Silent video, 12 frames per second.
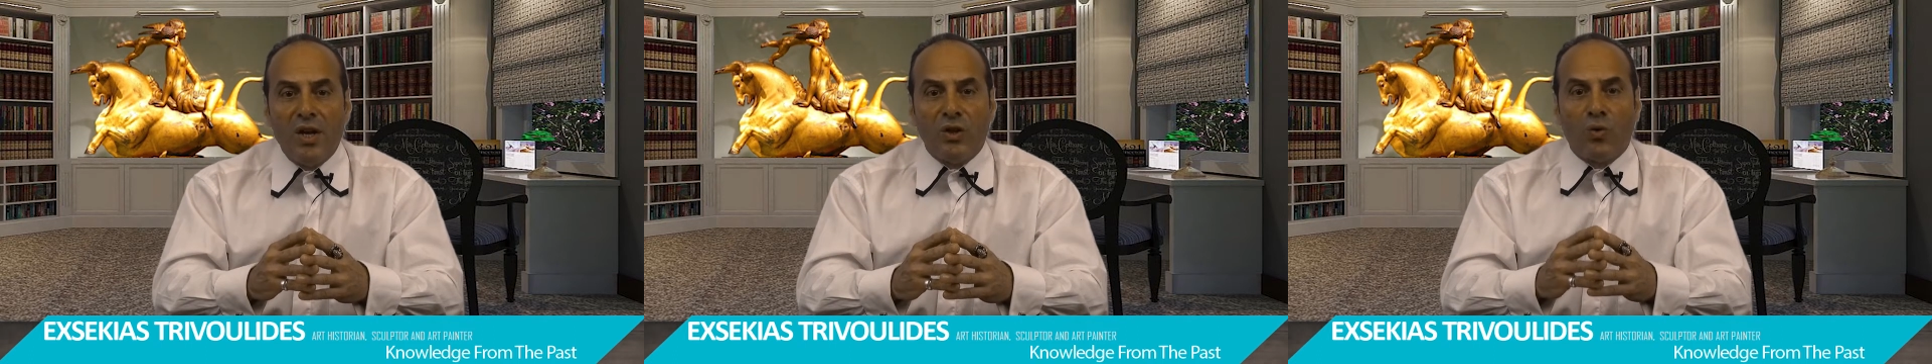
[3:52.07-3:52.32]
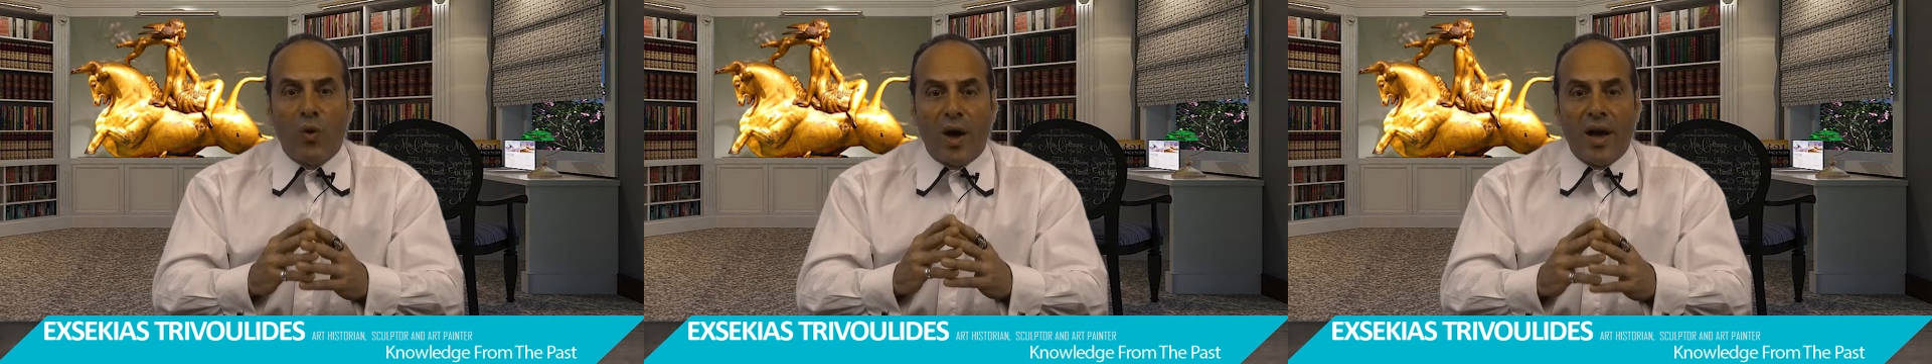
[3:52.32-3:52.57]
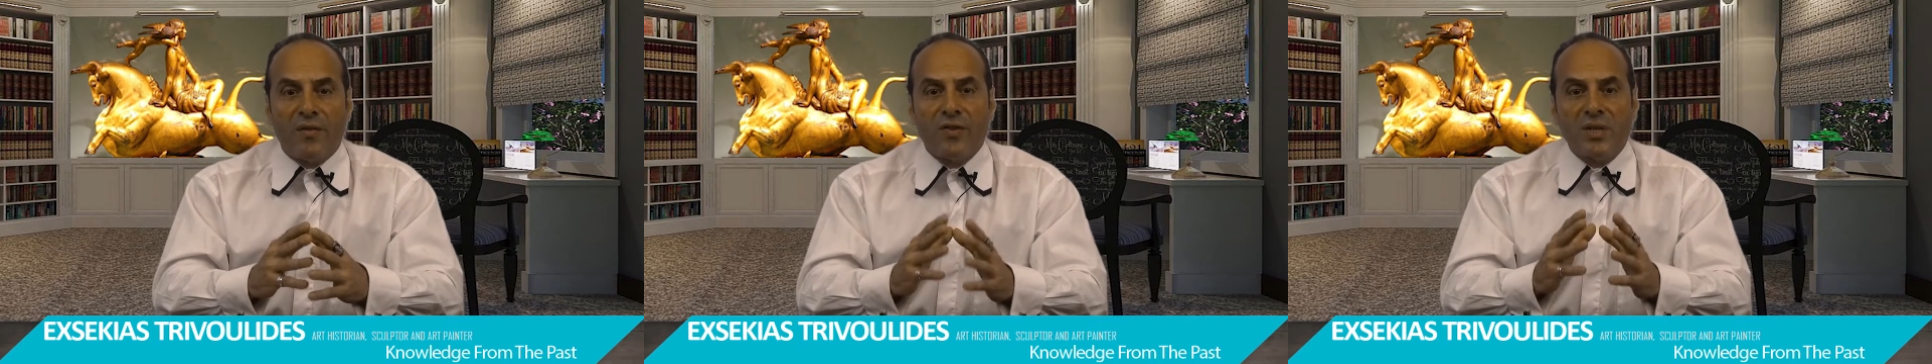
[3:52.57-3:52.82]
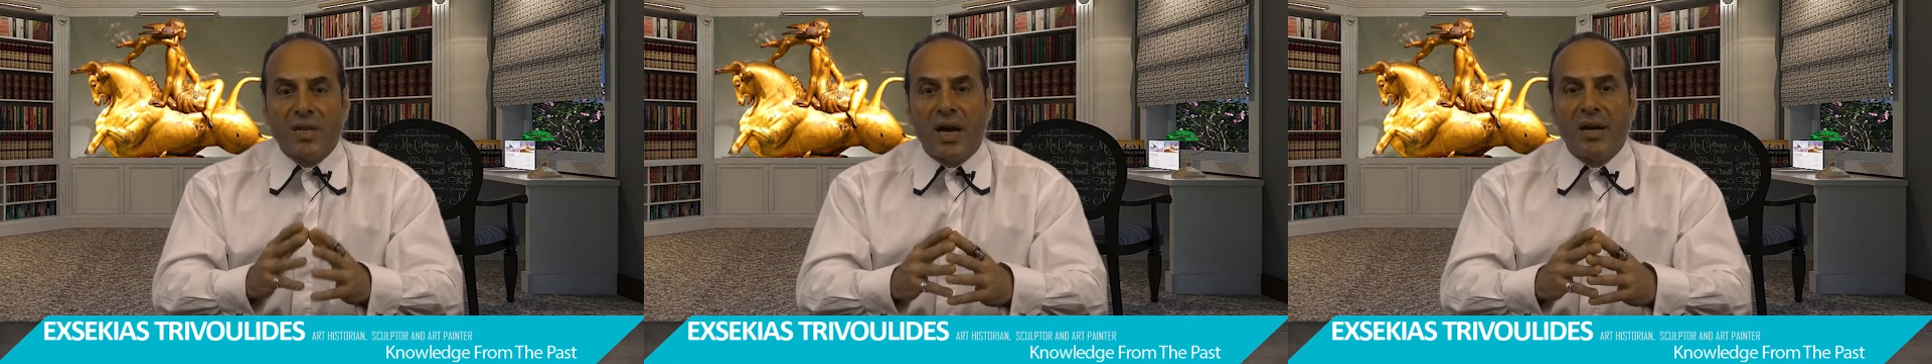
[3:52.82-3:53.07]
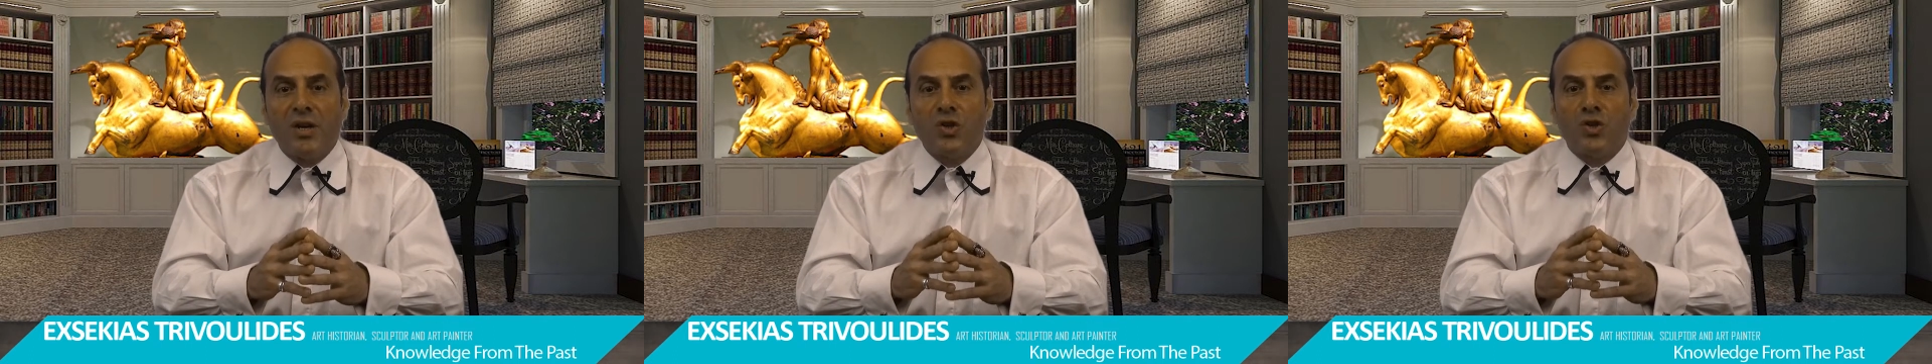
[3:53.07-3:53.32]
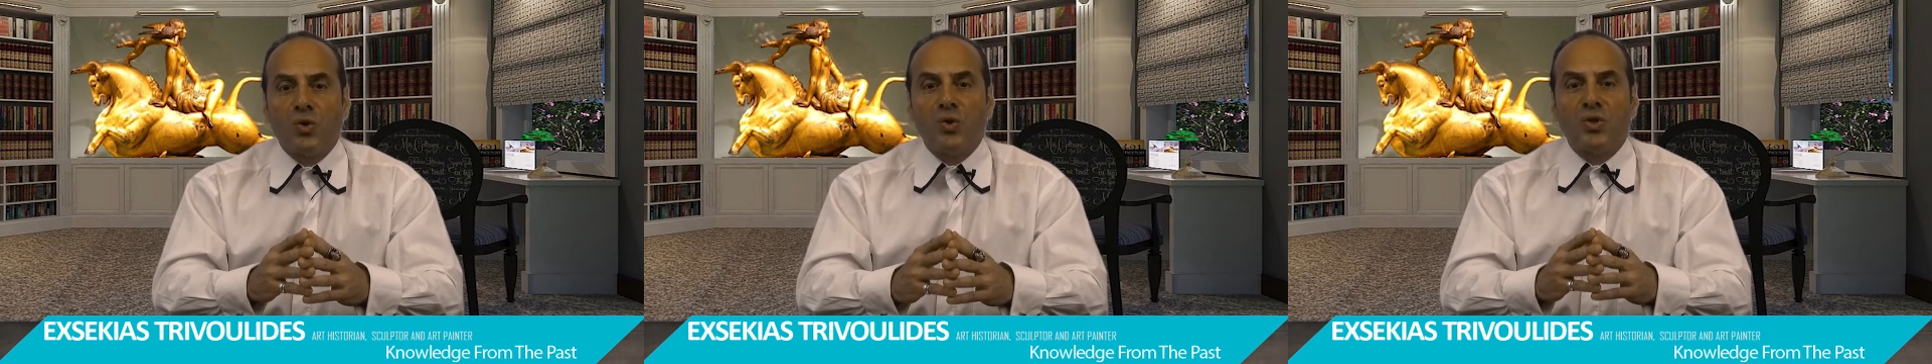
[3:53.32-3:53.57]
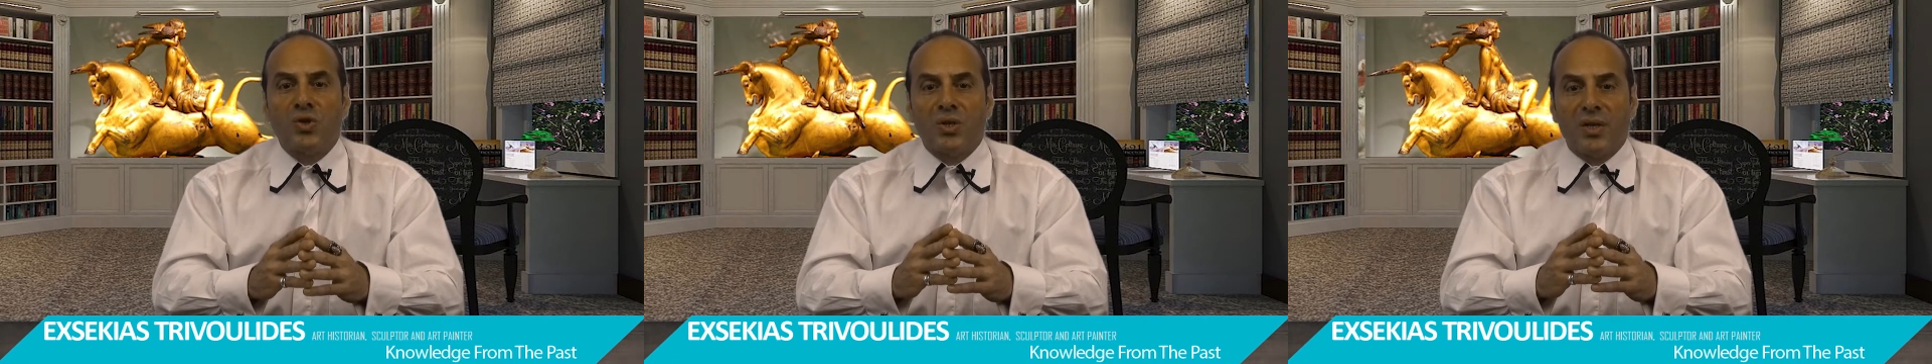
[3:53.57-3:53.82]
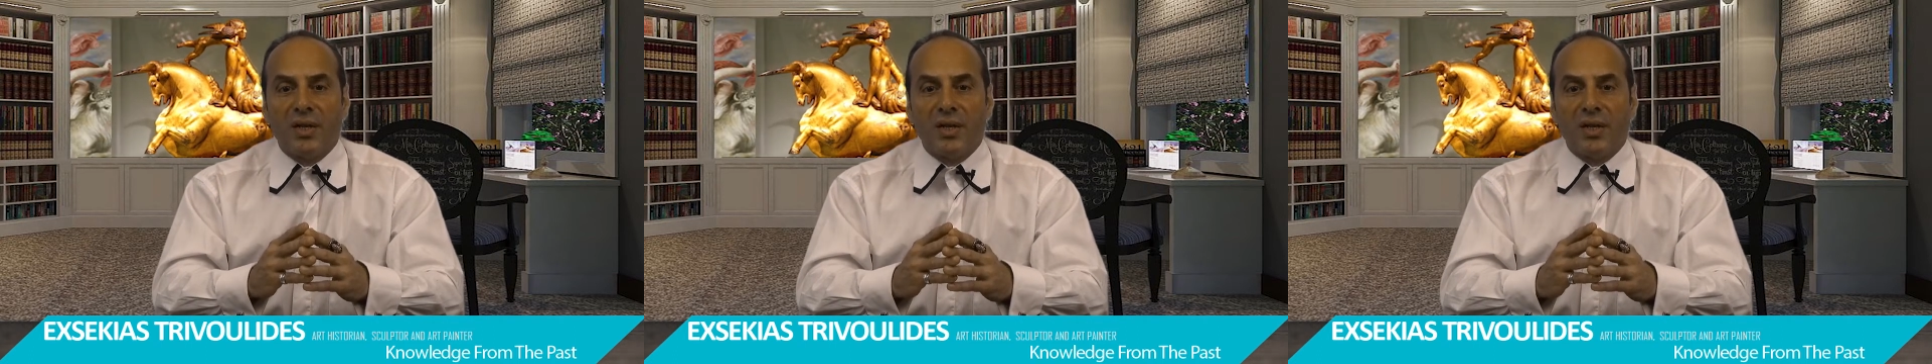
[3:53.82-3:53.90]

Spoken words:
To every son, Zeus